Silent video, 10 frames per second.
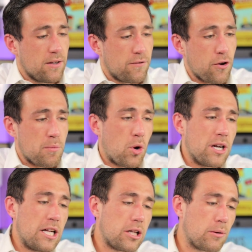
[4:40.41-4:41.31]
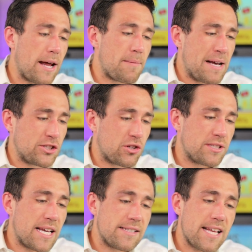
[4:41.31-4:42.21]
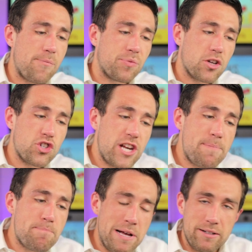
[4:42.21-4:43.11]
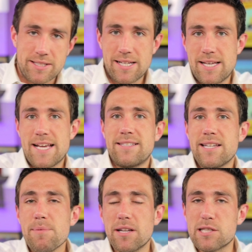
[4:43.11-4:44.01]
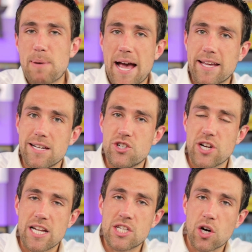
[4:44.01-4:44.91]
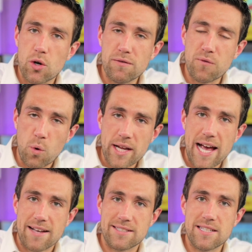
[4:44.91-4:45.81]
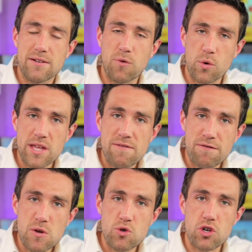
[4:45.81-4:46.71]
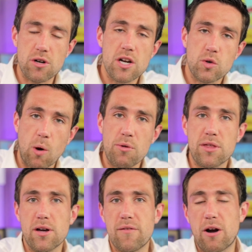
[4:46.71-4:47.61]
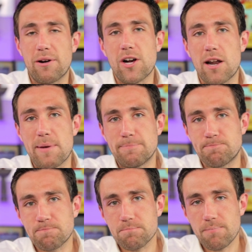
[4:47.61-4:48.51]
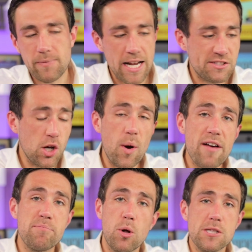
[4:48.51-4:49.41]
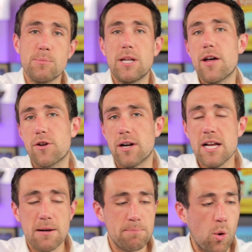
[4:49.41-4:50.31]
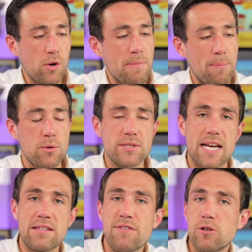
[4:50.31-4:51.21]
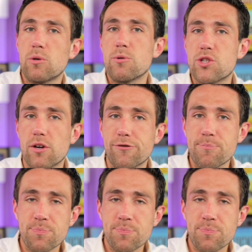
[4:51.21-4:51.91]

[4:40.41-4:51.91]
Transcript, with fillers: Furthermore, Loretta Mester says that she built a stimulus package into her forecast for the future growth of our economy, and so have multiple other board members at the Federal Reserve.